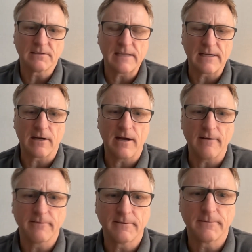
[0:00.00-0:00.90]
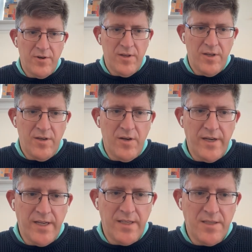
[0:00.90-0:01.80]
to take off. For the
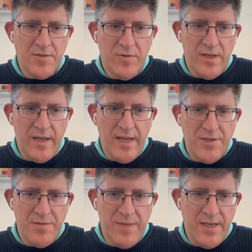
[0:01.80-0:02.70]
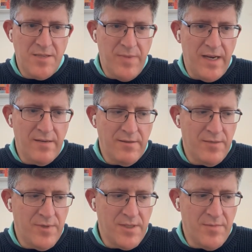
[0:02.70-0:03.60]
audience, what agent-based
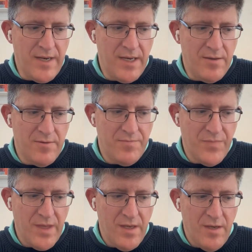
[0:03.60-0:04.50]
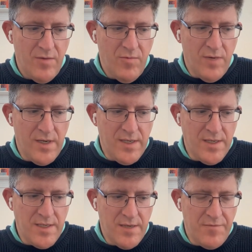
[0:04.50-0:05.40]
modeling was about
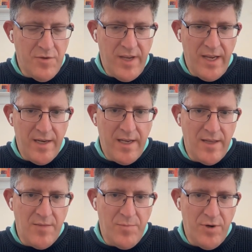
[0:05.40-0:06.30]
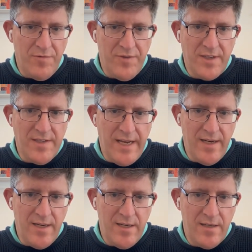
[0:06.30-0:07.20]
was if you can't get the perfect
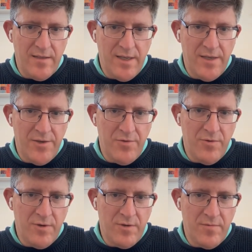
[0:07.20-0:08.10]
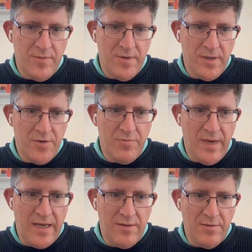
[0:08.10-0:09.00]
data in your in your
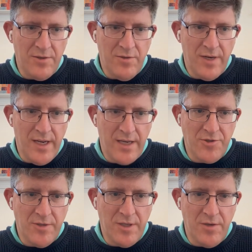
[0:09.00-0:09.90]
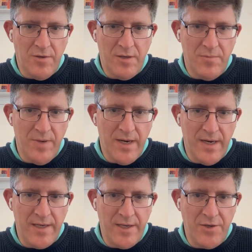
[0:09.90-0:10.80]
model you can actually
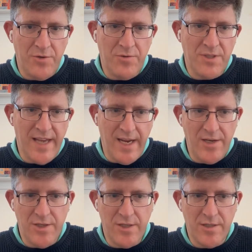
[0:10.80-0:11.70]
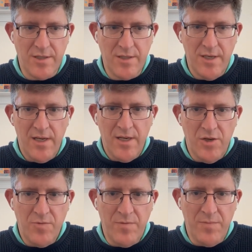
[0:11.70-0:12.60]
combine and use agents
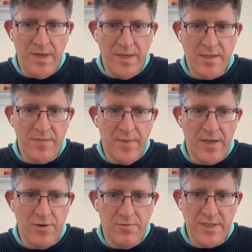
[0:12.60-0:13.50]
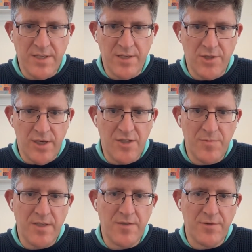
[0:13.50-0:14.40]
human beings to make heuristic
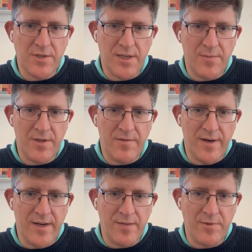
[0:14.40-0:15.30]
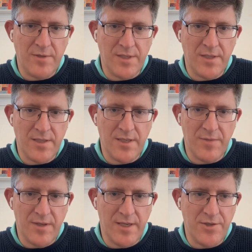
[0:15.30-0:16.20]
judgments for some of the variables in the
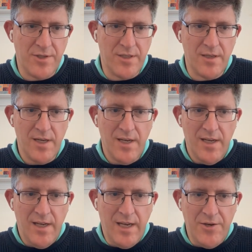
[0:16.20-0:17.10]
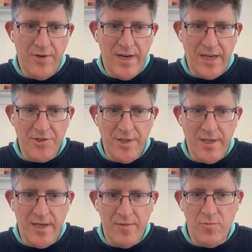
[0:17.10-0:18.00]
simulation and you can actually
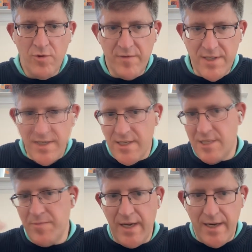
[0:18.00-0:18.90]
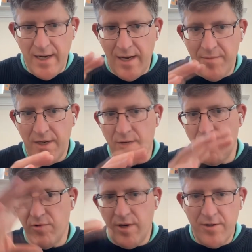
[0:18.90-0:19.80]
get more of a system
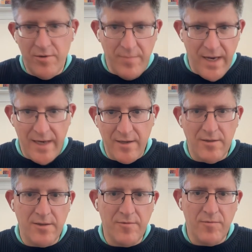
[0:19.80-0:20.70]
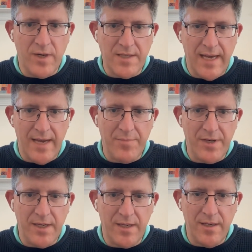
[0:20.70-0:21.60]
dynamic broader model of what's
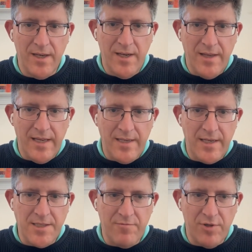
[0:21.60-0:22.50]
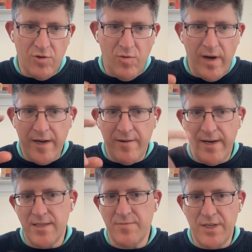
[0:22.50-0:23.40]
happening that doesn't require
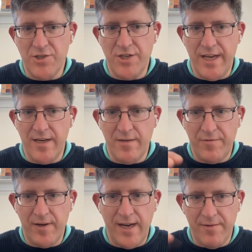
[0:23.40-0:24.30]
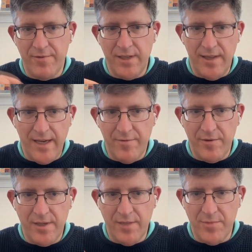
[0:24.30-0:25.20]
as much data for every
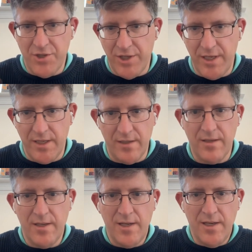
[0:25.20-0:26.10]
lever in the machine